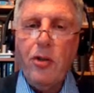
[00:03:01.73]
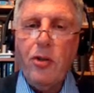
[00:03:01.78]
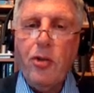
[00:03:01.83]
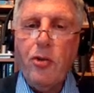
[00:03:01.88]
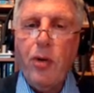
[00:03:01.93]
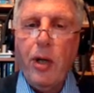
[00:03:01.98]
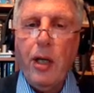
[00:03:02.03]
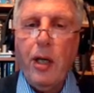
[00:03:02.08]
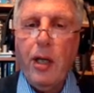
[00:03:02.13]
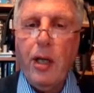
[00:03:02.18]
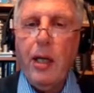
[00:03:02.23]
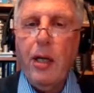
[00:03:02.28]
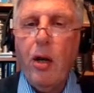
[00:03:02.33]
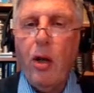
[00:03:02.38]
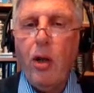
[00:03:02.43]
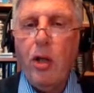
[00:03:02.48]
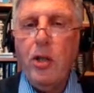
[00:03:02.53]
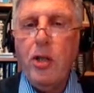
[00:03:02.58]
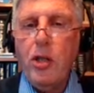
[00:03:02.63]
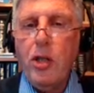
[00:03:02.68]
at Trinity
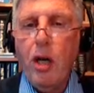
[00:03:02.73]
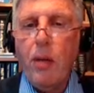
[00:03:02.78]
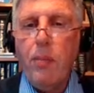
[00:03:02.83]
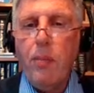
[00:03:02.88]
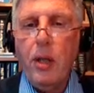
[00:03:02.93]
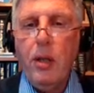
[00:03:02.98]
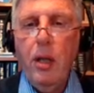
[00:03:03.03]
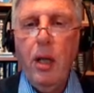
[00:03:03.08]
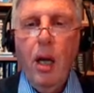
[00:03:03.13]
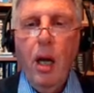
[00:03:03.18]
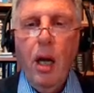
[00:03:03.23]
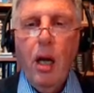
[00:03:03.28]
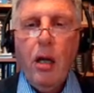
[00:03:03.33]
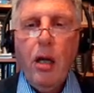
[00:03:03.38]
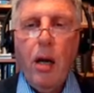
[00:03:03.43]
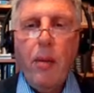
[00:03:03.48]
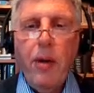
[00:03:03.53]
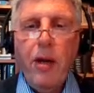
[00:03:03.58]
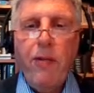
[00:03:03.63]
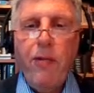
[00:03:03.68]
College Dublin,
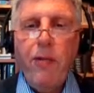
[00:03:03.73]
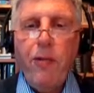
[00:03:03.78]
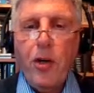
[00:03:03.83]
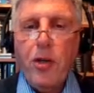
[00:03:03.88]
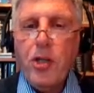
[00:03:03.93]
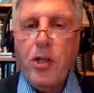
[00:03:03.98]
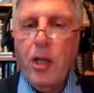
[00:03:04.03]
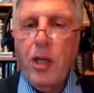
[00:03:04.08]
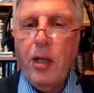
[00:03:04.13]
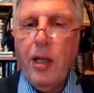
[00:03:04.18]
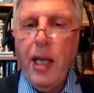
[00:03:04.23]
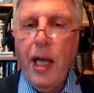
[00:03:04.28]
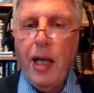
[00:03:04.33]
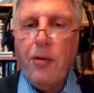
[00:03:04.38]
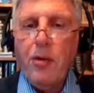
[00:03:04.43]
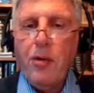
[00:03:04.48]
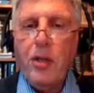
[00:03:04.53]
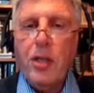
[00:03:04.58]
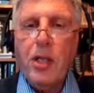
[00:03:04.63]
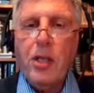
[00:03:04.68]
coming first in the
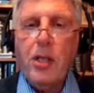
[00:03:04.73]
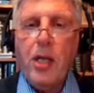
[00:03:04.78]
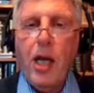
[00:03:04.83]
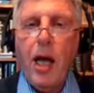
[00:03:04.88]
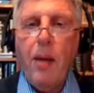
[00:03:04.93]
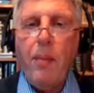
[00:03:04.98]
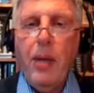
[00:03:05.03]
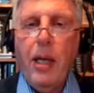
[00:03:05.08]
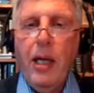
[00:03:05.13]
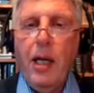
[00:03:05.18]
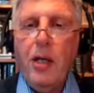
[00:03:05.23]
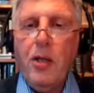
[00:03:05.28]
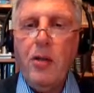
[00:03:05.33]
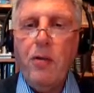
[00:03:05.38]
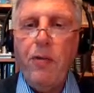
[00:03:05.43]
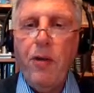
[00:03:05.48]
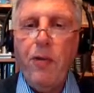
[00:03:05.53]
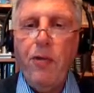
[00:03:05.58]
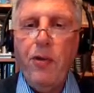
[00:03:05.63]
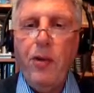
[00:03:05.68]
entrance exam
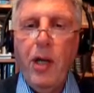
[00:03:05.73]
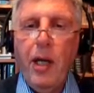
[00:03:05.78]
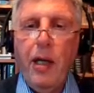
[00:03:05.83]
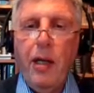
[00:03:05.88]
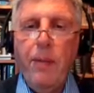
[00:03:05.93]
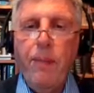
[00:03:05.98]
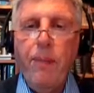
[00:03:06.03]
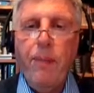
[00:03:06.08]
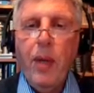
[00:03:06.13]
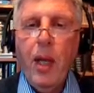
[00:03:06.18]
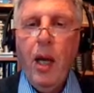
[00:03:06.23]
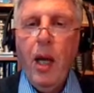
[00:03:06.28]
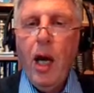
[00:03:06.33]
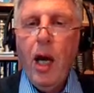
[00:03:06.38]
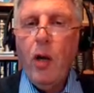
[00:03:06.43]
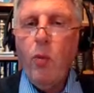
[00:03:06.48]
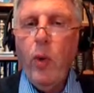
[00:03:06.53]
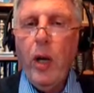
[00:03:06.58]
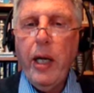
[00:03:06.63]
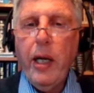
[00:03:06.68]
aged 15
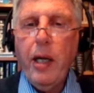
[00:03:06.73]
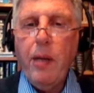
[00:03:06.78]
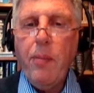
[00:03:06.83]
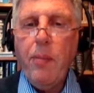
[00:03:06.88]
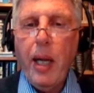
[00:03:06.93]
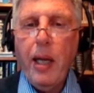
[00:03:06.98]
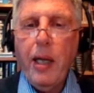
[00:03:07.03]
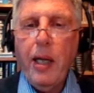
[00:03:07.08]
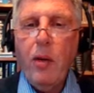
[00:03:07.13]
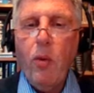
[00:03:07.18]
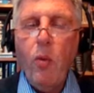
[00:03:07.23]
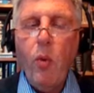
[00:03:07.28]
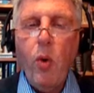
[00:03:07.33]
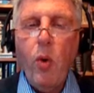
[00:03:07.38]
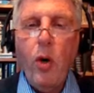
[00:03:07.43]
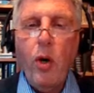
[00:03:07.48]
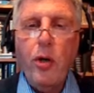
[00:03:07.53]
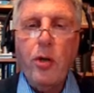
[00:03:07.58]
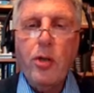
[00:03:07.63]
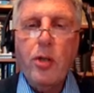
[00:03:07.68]
and winning many
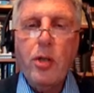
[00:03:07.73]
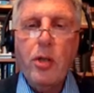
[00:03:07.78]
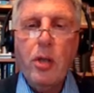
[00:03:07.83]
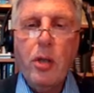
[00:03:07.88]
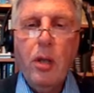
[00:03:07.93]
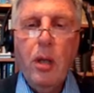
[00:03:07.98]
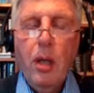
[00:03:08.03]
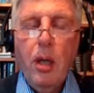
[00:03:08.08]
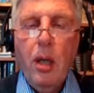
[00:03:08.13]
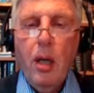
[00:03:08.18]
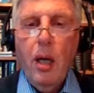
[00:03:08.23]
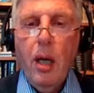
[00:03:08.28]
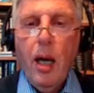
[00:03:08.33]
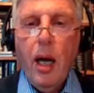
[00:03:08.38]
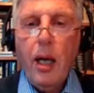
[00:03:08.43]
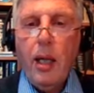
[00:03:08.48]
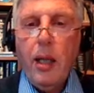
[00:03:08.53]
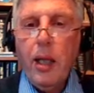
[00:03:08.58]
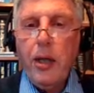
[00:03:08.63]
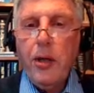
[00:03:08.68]
awards.
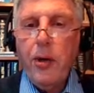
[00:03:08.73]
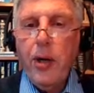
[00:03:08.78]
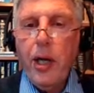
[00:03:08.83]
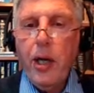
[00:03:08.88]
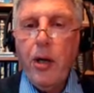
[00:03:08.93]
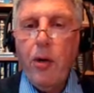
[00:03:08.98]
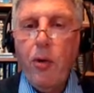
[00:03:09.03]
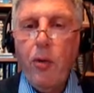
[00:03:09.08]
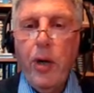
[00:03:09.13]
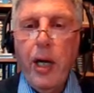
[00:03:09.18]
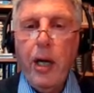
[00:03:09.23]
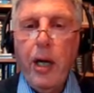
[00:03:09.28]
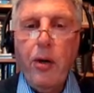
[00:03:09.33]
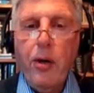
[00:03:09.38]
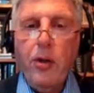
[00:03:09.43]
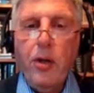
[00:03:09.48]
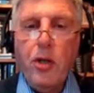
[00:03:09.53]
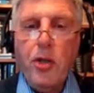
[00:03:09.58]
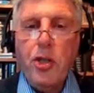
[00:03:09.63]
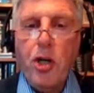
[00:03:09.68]
A glittering career
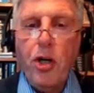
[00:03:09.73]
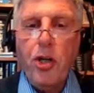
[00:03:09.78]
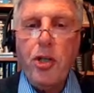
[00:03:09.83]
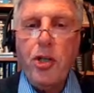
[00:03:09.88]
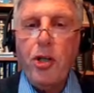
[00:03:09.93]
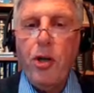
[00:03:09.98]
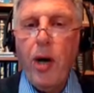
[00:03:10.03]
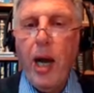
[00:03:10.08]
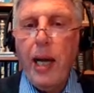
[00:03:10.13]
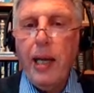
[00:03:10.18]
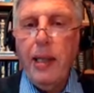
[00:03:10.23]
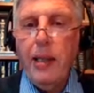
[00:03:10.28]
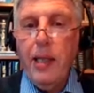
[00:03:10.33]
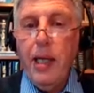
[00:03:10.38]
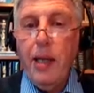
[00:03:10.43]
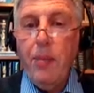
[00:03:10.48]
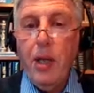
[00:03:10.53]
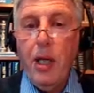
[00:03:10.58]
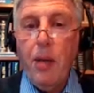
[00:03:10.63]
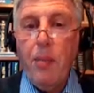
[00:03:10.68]
in the church or
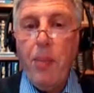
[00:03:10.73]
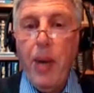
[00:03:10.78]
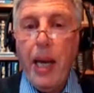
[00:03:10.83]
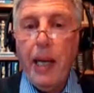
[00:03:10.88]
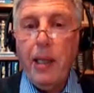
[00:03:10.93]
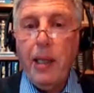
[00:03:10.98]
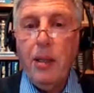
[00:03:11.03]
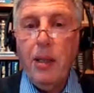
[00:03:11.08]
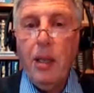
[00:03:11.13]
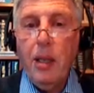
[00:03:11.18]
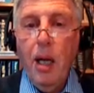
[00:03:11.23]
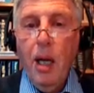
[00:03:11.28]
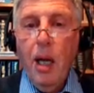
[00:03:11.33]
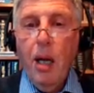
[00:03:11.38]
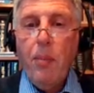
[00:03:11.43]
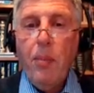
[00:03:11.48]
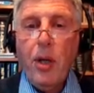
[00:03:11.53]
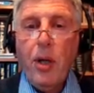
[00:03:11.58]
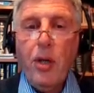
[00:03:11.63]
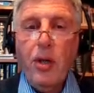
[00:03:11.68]
academia beckoned,
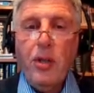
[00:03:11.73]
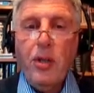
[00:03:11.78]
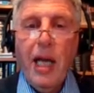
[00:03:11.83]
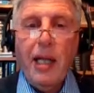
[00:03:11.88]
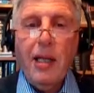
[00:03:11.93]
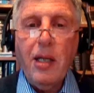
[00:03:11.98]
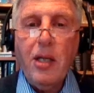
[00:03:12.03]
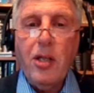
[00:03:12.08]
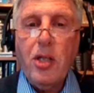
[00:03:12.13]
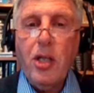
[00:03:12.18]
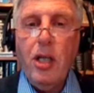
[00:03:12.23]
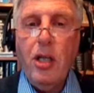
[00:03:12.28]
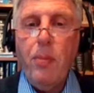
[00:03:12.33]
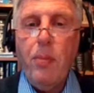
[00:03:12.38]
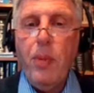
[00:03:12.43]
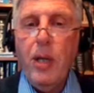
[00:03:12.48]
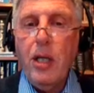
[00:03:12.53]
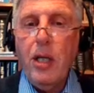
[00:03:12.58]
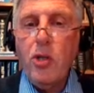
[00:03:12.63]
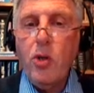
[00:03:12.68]
but a tendency to
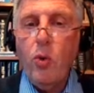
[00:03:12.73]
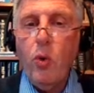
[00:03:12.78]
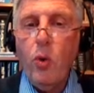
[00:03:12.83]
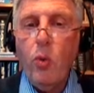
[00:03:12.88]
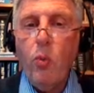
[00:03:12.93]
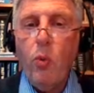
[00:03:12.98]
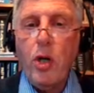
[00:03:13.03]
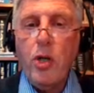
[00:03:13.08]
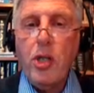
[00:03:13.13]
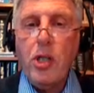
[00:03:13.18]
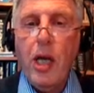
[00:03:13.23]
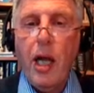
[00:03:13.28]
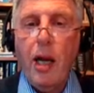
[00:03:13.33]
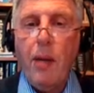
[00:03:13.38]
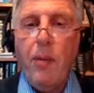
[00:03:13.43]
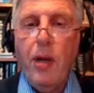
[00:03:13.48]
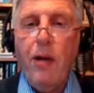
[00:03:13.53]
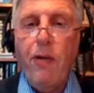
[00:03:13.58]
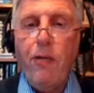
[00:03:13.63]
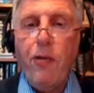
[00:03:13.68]
be his own worst
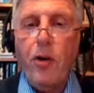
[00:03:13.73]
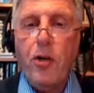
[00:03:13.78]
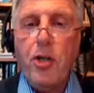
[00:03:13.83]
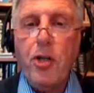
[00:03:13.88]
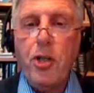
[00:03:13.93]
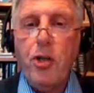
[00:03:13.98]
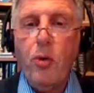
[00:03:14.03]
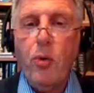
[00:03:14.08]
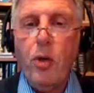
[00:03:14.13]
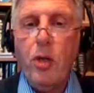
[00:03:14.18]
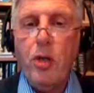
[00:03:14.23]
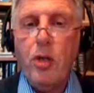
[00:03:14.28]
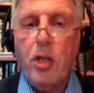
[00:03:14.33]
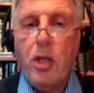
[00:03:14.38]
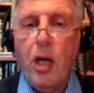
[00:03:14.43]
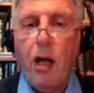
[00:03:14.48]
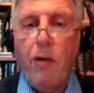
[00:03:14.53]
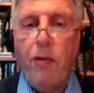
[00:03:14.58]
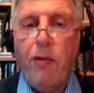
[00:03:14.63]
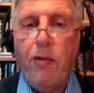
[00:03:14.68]
enemy first showed
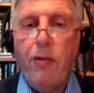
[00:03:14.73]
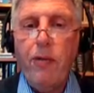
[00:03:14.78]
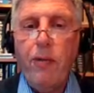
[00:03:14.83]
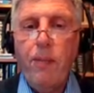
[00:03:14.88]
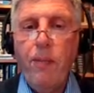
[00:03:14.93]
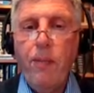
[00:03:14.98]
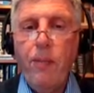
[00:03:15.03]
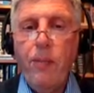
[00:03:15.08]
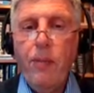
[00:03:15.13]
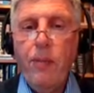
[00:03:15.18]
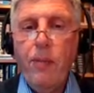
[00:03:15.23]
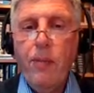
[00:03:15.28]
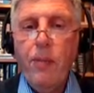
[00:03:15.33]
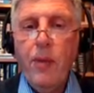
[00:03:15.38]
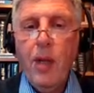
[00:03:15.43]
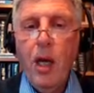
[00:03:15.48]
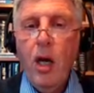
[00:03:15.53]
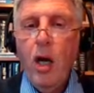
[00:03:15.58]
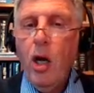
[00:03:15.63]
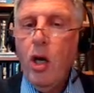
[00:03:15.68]
itself.
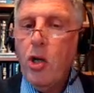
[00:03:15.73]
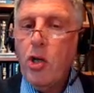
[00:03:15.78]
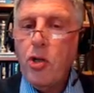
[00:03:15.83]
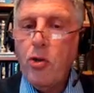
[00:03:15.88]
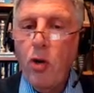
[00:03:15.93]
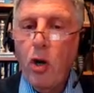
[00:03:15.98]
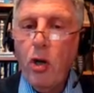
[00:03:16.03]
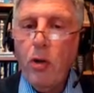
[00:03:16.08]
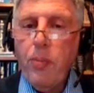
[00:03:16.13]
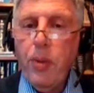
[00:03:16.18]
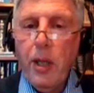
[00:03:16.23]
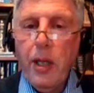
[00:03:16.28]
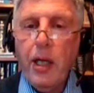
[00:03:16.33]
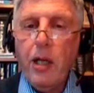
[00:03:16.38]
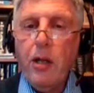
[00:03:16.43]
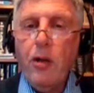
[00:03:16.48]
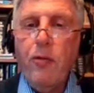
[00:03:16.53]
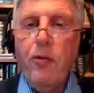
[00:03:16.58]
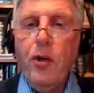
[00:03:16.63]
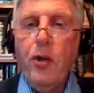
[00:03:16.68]
Strong
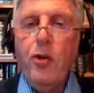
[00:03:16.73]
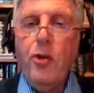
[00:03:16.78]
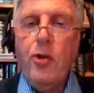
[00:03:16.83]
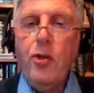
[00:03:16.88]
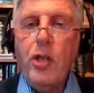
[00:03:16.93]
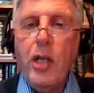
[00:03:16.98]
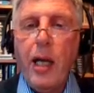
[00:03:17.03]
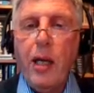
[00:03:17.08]
political views